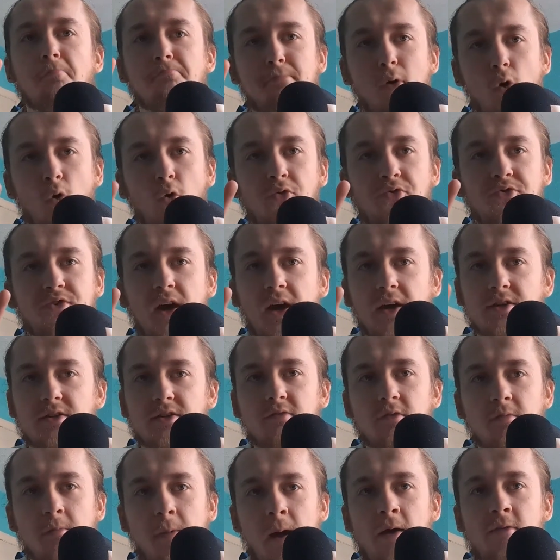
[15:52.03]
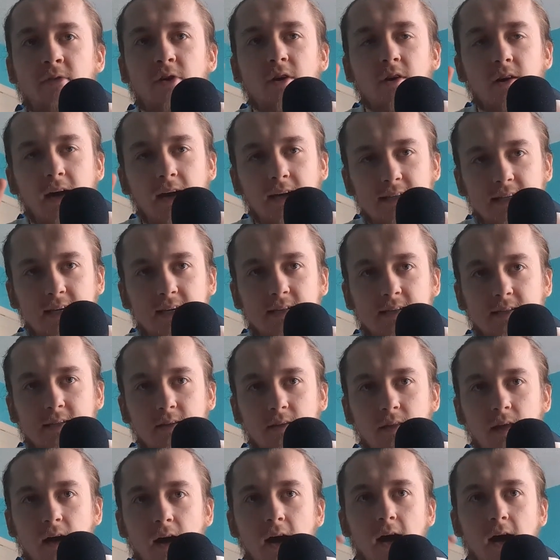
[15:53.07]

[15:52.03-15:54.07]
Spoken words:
both sides of the mafia exist in that,